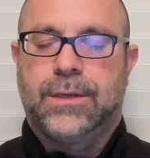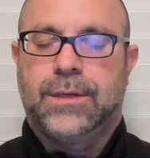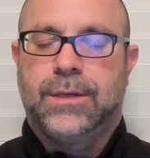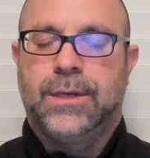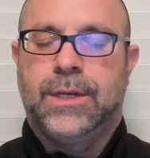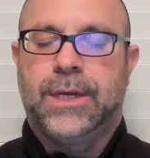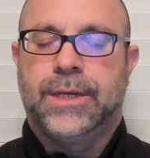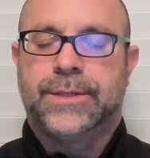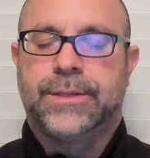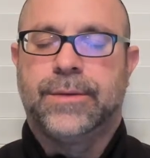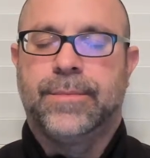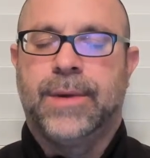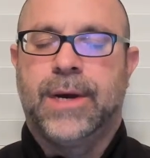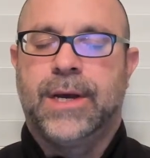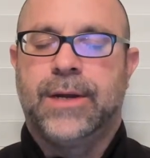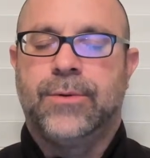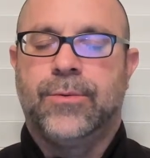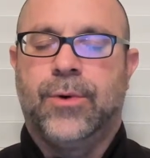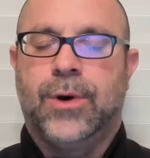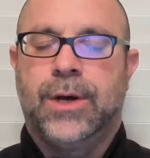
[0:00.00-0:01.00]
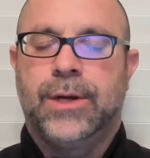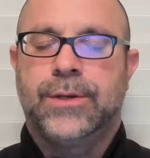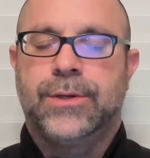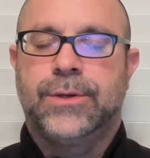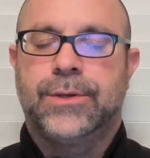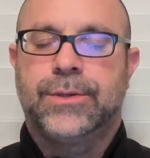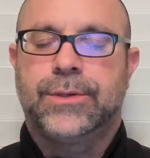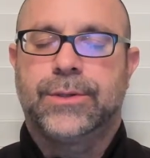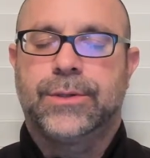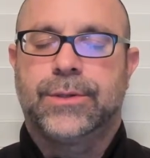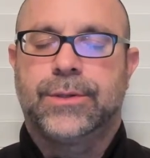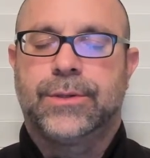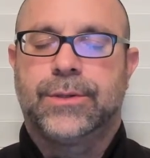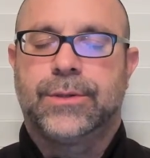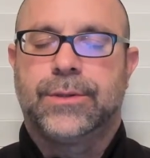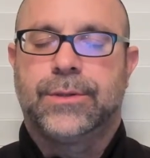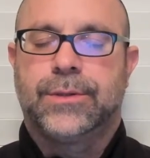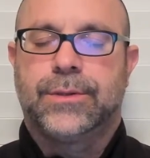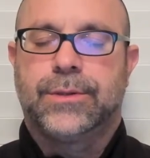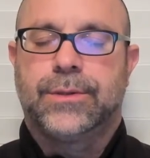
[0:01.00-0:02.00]
And as the mind wanders,
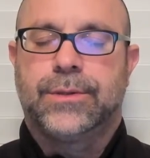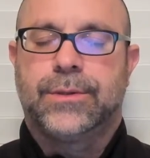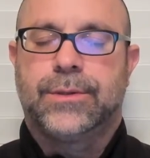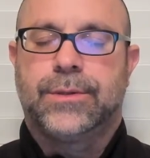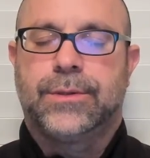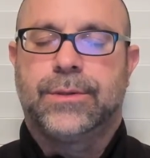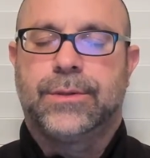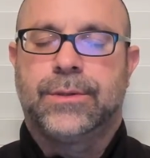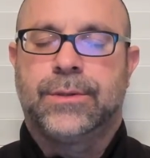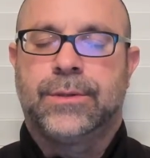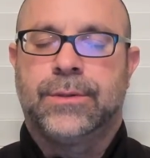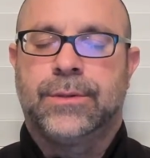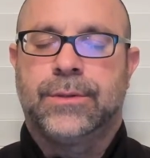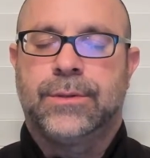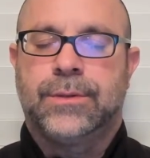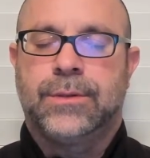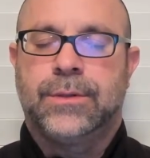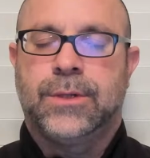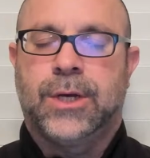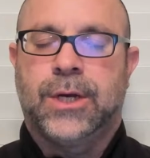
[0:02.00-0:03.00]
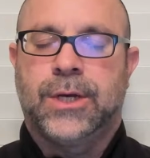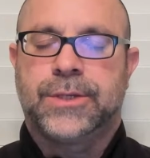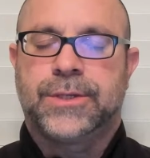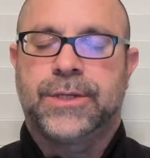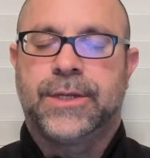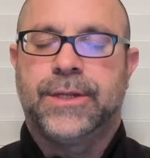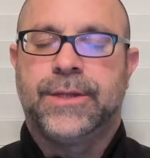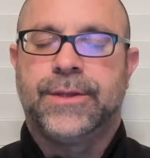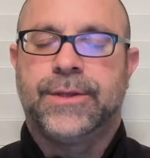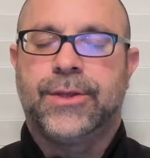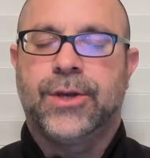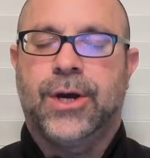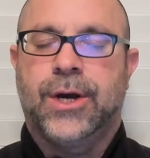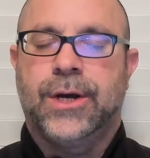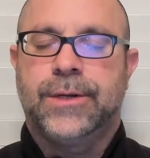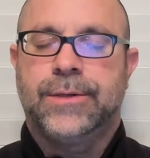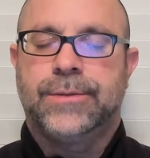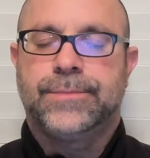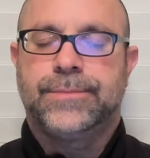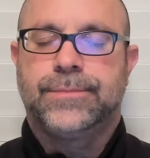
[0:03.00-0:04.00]
lost in
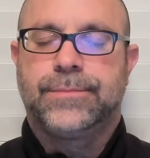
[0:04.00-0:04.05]
thought,